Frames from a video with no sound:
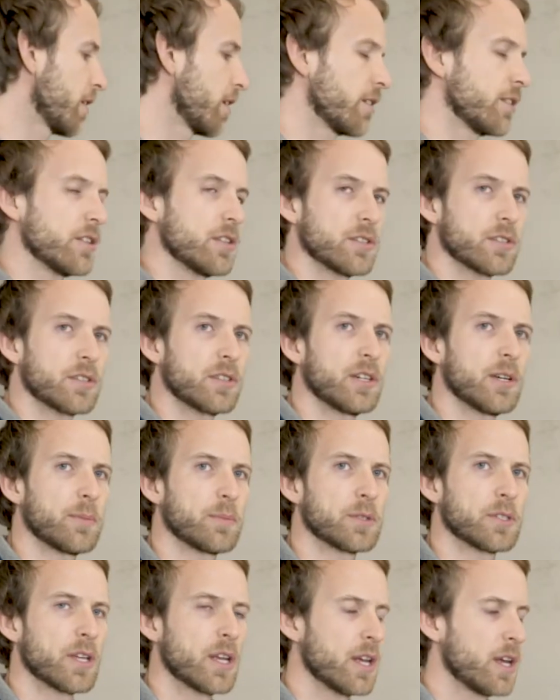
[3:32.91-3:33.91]
on these
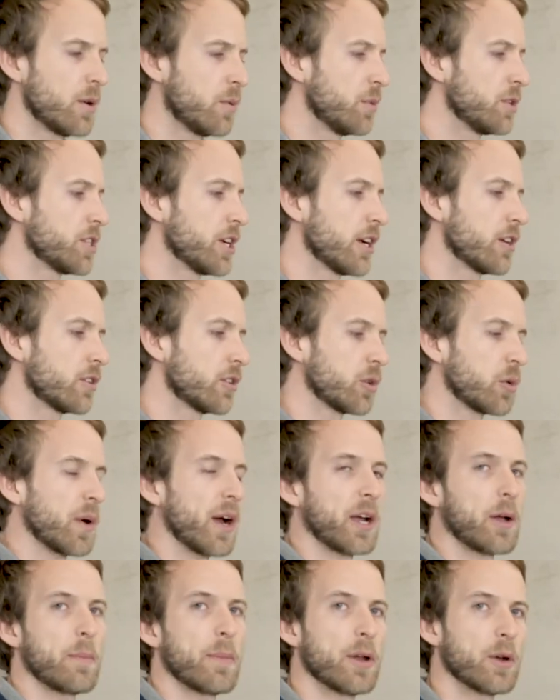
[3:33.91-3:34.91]
clips, we generally
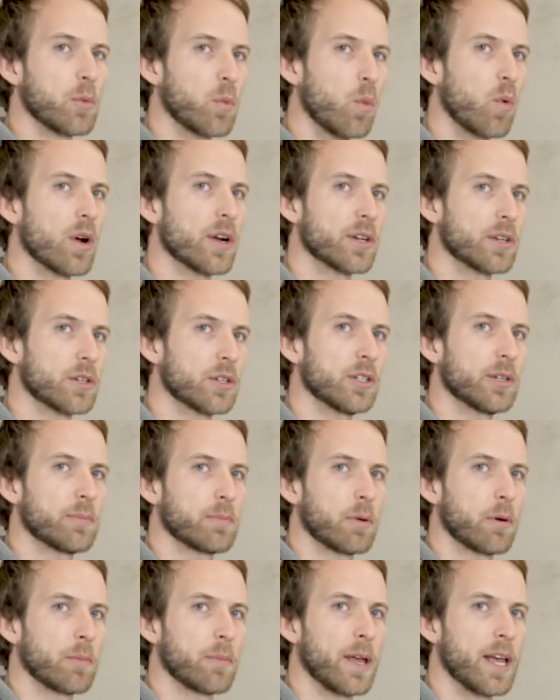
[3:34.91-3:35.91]
recommend 1 clip
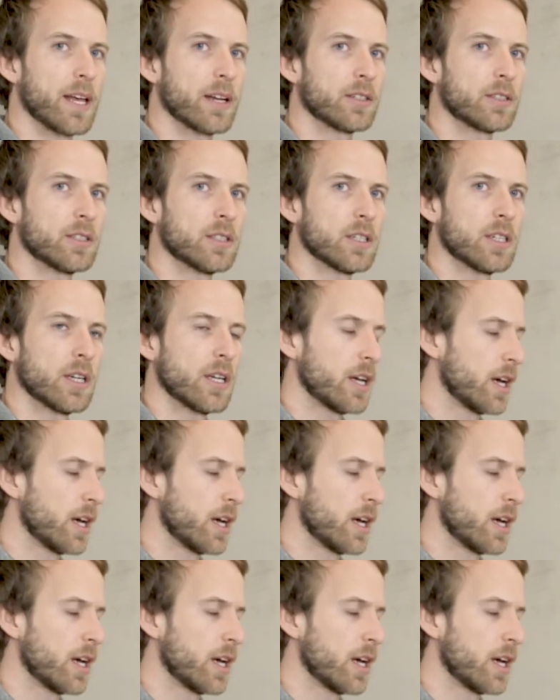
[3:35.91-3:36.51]
per panel,